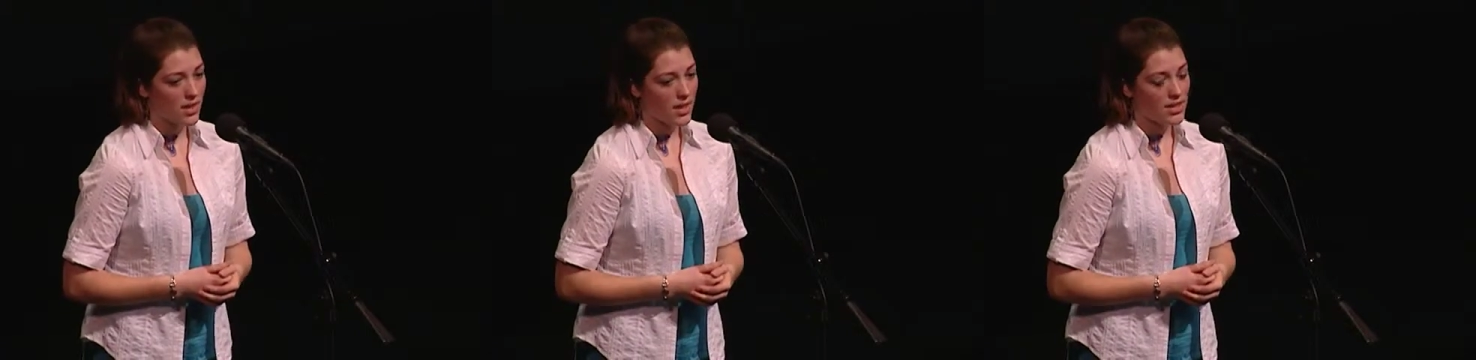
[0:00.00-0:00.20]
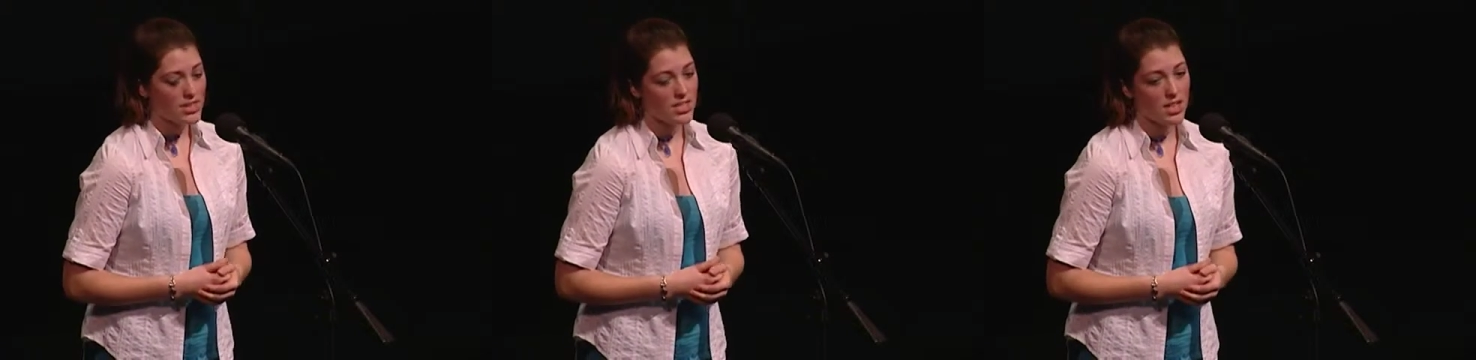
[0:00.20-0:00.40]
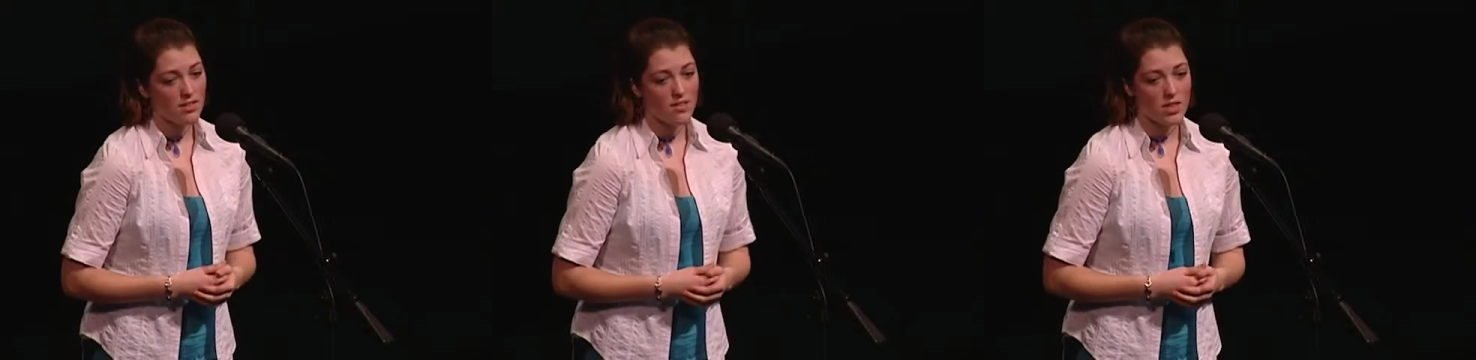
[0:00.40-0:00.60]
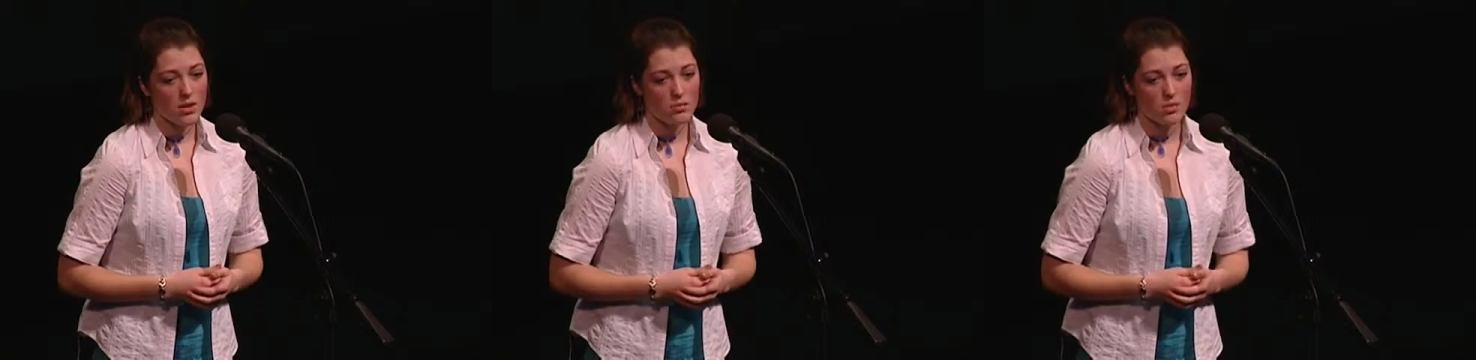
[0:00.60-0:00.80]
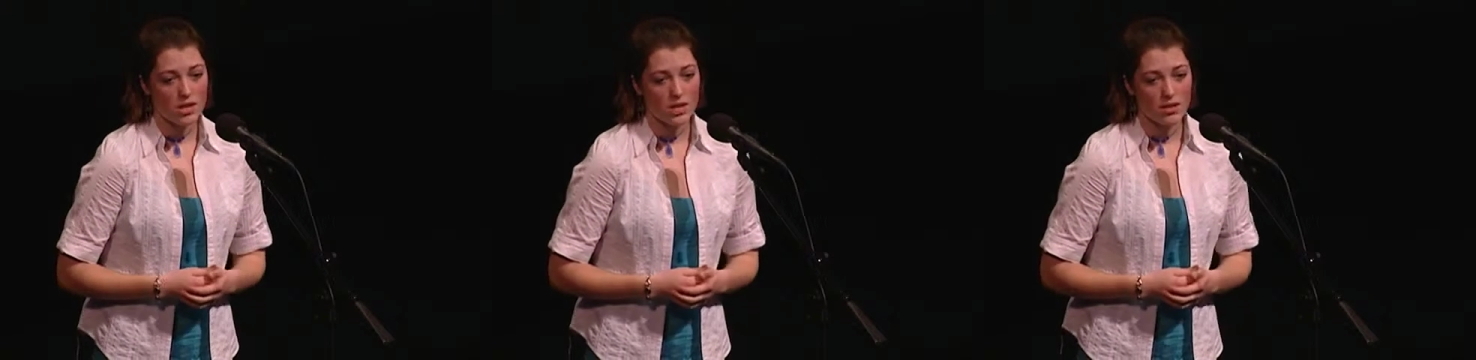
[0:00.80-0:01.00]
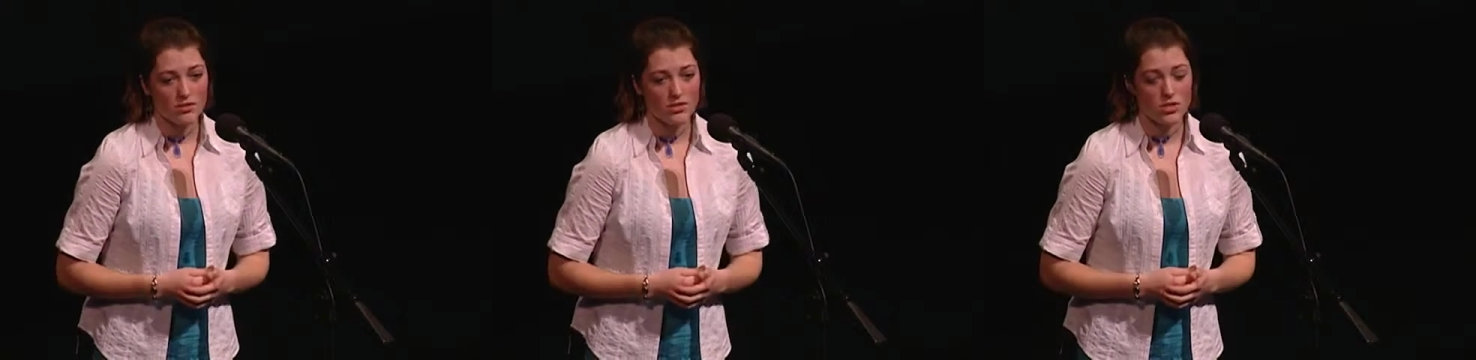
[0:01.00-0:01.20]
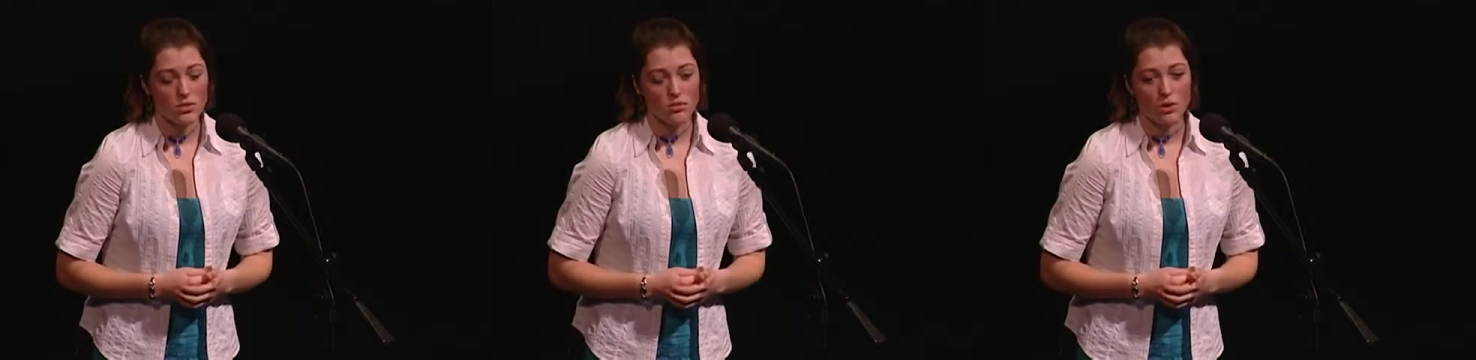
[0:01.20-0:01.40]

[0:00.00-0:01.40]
and give them leave to